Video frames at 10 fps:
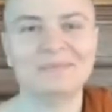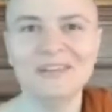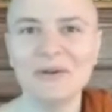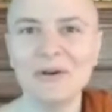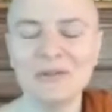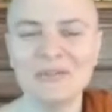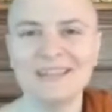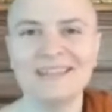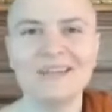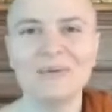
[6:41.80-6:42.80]
why on
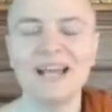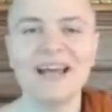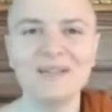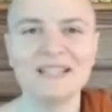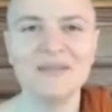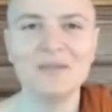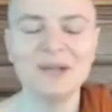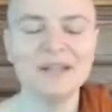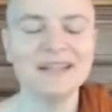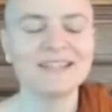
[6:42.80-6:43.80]
earth did they renounce
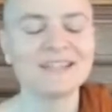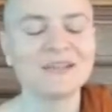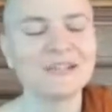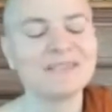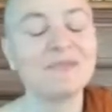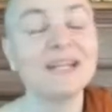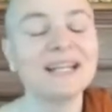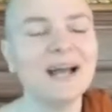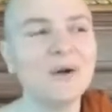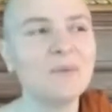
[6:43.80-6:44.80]
everything? So it's
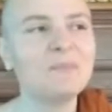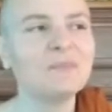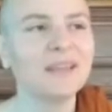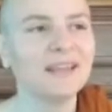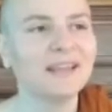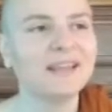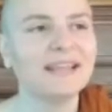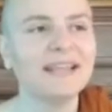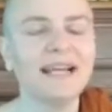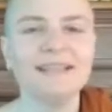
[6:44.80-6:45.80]
funny how
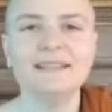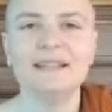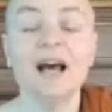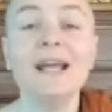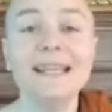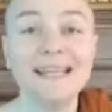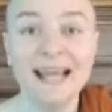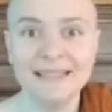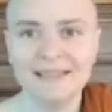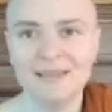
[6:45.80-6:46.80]
the
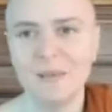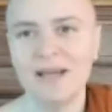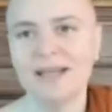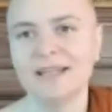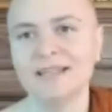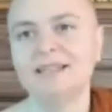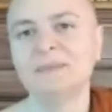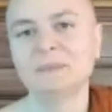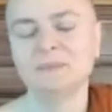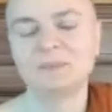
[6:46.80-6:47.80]
unenlightened mind,
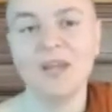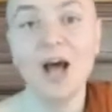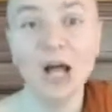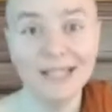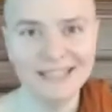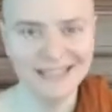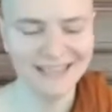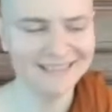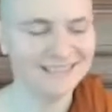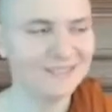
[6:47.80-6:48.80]

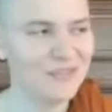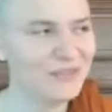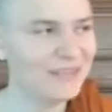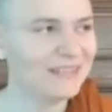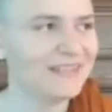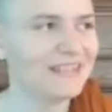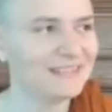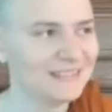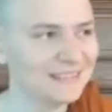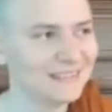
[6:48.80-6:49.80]
very
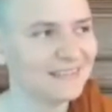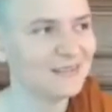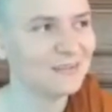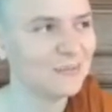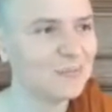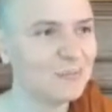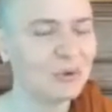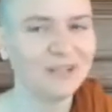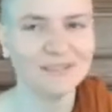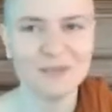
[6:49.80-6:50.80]

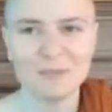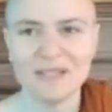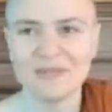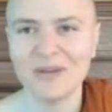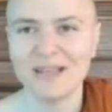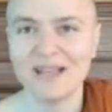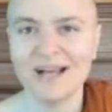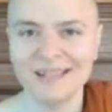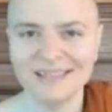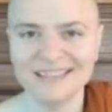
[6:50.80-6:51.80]
important to specify the
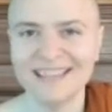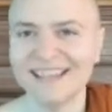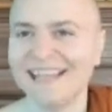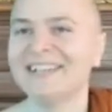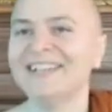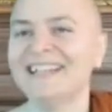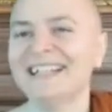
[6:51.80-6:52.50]
there,